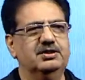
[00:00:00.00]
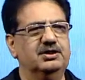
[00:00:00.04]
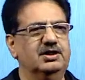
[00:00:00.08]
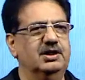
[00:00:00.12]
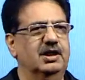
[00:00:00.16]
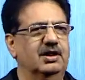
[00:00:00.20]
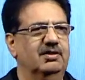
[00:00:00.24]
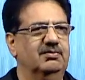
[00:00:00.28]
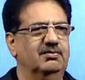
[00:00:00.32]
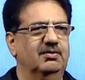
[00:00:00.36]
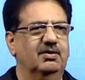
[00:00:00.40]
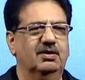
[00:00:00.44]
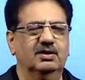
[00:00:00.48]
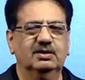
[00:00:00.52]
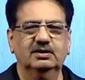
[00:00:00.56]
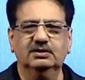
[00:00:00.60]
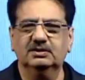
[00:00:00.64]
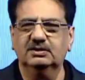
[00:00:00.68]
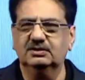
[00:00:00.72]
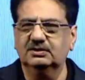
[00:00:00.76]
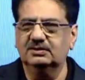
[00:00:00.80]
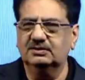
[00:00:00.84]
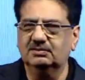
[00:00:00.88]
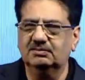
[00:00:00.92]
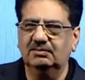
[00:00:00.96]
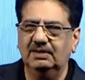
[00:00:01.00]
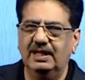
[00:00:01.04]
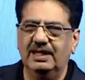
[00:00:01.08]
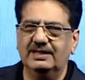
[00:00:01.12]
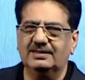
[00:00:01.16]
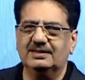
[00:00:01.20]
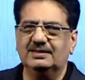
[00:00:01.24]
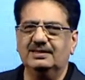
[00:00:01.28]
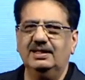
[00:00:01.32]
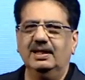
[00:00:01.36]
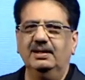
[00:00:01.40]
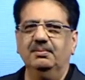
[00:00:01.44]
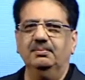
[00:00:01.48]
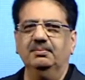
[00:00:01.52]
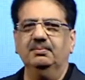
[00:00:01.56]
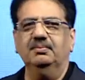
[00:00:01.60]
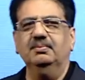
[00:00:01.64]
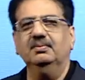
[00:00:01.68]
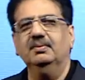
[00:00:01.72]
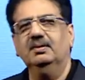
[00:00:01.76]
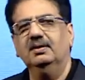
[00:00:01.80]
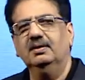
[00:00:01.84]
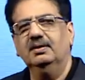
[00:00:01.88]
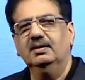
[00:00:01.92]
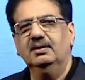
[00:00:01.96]
share was less than
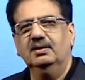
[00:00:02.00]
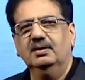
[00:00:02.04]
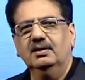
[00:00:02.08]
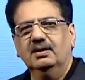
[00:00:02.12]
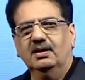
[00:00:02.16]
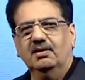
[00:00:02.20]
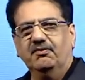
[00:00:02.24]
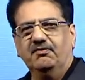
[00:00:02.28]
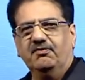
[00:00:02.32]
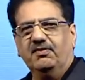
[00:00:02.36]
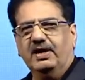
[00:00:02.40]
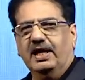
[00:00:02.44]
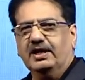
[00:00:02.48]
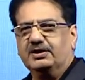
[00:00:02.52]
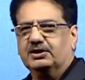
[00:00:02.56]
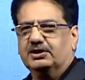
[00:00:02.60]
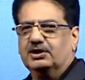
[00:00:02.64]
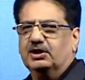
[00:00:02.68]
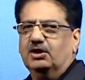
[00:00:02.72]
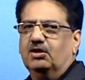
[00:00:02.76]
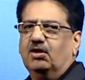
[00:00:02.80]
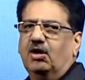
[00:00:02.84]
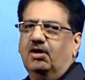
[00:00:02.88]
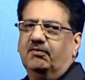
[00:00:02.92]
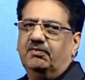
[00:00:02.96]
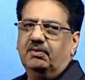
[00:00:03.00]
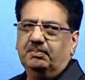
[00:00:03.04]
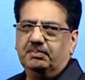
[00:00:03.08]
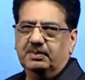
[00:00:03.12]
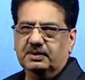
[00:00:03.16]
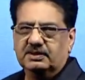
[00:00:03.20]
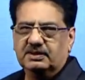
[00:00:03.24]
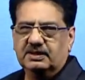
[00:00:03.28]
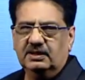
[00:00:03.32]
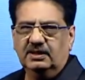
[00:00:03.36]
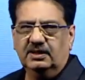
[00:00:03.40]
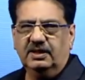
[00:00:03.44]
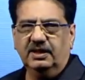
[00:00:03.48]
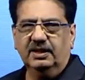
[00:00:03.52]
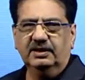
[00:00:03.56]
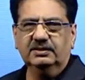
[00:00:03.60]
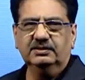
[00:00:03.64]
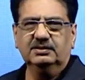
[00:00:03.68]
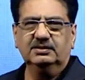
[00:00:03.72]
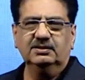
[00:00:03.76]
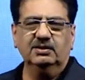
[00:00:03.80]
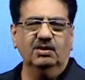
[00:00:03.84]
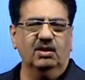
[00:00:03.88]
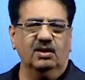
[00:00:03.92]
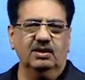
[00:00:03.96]
a fraction of a
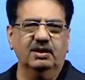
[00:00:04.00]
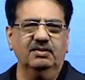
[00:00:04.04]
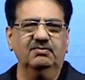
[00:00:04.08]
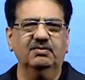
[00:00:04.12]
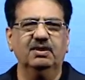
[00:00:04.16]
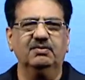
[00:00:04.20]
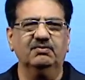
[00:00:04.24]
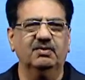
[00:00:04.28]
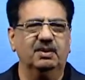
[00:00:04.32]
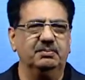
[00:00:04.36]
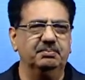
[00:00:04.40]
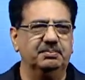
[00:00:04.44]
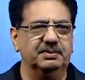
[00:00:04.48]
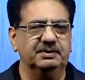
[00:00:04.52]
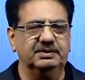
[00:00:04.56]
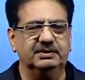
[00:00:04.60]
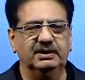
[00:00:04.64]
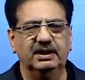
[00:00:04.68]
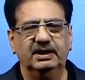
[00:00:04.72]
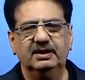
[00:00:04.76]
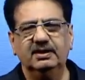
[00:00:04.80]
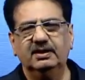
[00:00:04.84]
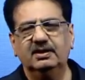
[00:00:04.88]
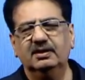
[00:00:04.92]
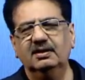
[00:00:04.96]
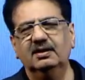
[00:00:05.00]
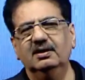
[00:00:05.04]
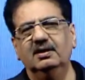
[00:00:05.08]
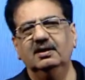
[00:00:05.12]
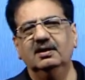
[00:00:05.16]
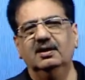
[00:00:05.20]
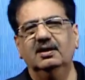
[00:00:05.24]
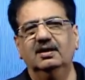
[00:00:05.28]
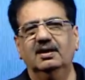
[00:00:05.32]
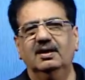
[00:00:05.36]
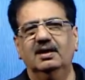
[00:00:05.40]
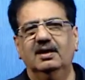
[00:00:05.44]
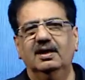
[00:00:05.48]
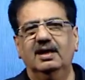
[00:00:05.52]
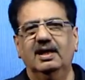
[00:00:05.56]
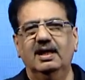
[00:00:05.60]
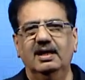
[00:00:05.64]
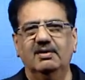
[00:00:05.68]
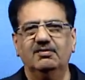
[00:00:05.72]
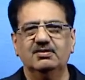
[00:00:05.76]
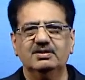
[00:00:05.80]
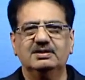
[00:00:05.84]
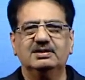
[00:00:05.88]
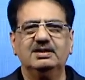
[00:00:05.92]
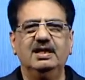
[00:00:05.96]
percentage, not even 1%, and I
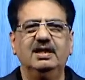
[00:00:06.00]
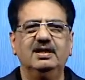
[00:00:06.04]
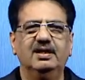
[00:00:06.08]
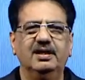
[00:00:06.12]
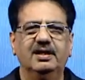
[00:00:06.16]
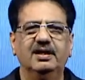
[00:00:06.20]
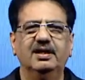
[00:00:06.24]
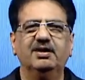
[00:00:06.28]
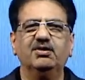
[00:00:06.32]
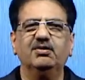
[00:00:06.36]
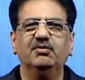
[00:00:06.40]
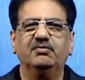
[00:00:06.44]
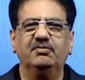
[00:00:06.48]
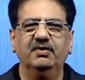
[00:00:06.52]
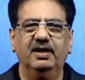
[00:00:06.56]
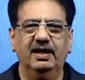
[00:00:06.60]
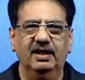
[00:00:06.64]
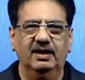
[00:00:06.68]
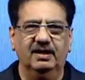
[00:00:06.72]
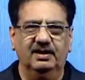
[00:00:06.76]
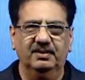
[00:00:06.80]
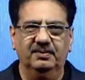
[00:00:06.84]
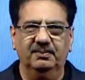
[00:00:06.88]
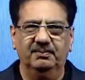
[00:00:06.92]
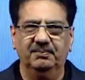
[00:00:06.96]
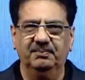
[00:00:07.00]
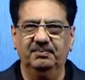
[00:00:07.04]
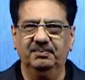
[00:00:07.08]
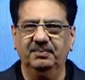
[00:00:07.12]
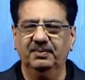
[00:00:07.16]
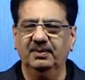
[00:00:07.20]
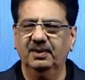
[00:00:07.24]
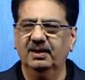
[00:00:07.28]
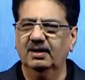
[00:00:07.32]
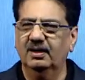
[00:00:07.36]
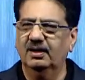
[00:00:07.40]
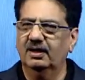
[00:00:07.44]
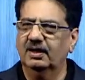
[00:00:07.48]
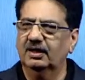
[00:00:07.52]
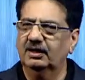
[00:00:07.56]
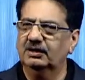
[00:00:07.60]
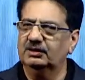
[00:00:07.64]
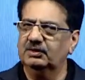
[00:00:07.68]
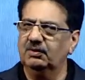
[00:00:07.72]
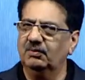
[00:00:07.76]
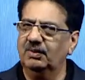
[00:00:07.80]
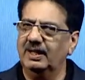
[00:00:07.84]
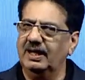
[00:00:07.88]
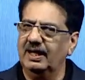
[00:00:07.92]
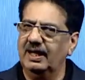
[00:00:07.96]
was sent here to fail.
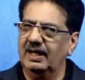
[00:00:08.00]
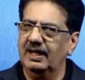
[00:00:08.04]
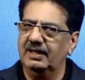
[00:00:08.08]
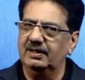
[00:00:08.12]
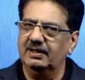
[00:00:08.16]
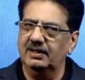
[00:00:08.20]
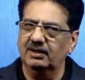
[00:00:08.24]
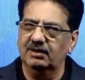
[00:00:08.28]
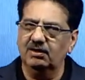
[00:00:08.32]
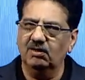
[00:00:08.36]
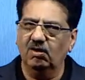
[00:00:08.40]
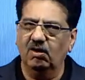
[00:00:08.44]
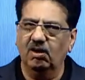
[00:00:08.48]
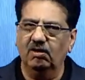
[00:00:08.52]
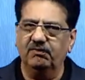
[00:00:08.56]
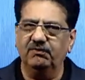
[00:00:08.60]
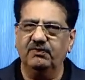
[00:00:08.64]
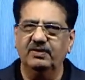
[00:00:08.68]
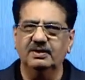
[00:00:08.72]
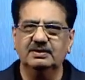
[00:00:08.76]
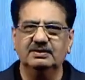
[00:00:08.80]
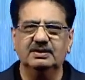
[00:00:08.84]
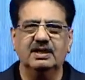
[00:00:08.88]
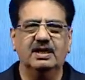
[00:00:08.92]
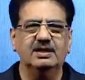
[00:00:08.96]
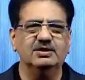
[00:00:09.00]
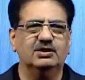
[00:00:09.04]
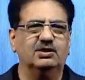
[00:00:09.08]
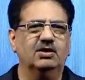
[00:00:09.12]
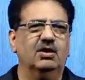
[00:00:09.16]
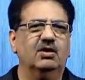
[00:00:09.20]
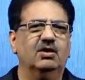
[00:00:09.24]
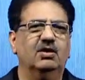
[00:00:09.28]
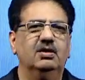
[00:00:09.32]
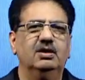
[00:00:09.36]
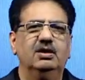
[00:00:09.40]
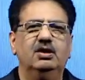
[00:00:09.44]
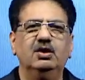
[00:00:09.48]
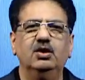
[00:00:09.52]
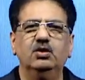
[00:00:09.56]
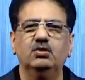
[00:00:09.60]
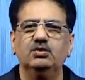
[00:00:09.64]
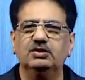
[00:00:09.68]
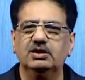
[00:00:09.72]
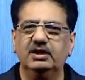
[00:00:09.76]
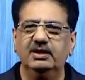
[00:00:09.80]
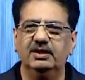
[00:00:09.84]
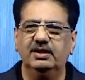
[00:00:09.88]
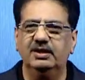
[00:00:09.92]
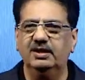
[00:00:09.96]
So when I entered the office, I saw a
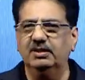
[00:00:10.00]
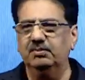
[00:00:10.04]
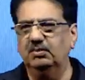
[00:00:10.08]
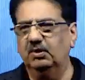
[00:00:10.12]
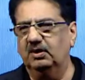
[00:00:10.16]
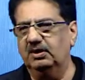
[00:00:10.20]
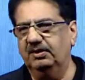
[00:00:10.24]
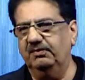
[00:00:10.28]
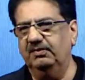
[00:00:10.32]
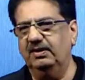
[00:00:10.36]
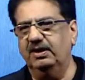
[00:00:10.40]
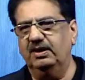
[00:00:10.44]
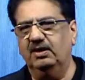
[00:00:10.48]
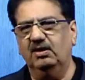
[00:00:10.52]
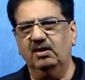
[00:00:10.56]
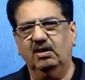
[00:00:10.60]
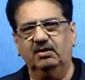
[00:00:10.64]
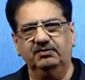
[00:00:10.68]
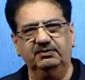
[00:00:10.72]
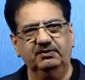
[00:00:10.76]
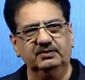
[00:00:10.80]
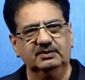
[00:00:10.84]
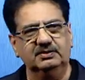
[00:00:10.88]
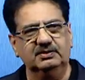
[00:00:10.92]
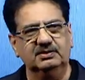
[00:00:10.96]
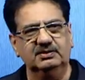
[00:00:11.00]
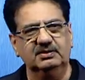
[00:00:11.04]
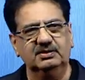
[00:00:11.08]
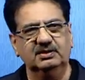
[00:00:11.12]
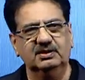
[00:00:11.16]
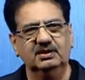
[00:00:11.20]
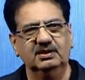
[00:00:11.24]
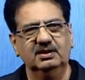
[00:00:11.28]
hugely demotivated office,